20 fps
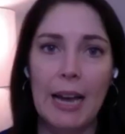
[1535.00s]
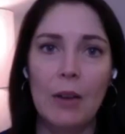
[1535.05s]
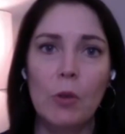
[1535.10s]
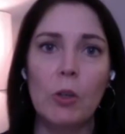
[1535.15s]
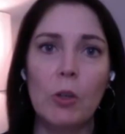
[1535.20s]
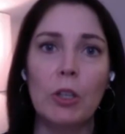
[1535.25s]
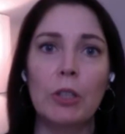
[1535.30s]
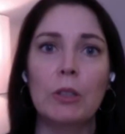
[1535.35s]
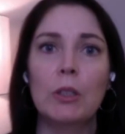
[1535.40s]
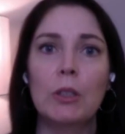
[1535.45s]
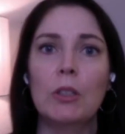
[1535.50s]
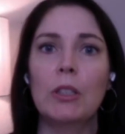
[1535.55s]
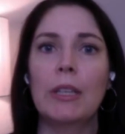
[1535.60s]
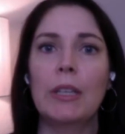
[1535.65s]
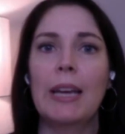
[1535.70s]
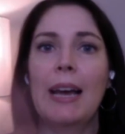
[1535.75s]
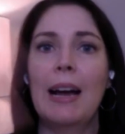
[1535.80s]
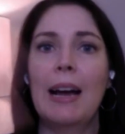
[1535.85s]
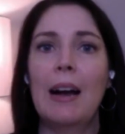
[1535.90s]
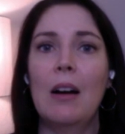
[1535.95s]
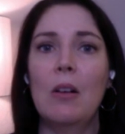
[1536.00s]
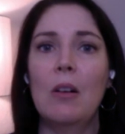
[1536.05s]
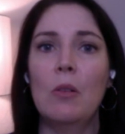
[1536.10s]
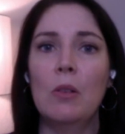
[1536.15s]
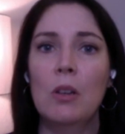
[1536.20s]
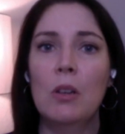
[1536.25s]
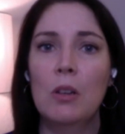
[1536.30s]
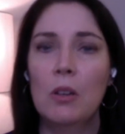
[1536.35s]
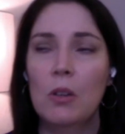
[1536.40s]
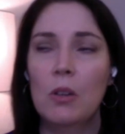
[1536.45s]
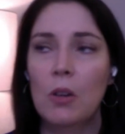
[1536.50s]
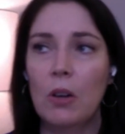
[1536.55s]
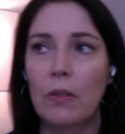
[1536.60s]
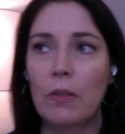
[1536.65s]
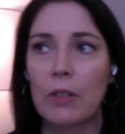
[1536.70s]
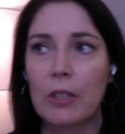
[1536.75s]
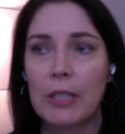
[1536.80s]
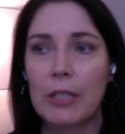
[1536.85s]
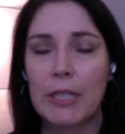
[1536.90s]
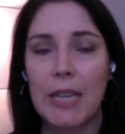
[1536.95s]
or look how
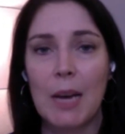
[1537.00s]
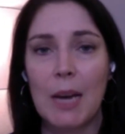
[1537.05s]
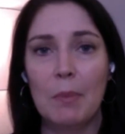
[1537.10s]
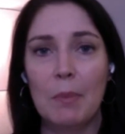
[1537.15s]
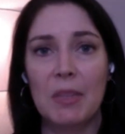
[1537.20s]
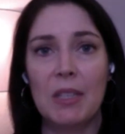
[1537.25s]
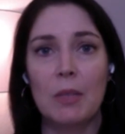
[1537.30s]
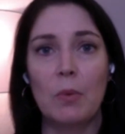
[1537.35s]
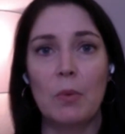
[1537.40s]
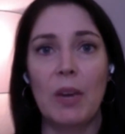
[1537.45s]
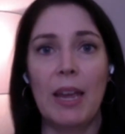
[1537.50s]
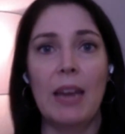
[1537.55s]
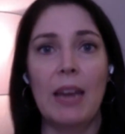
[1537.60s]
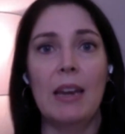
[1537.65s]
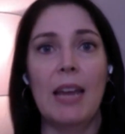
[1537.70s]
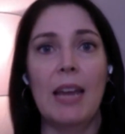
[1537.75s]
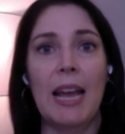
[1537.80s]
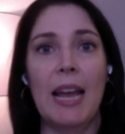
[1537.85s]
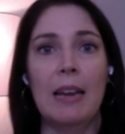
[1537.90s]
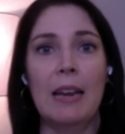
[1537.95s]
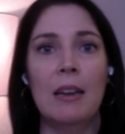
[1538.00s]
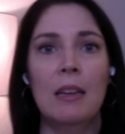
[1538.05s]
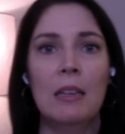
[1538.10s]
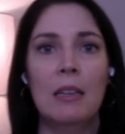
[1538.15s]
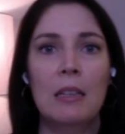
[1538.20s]
over the top this went. And,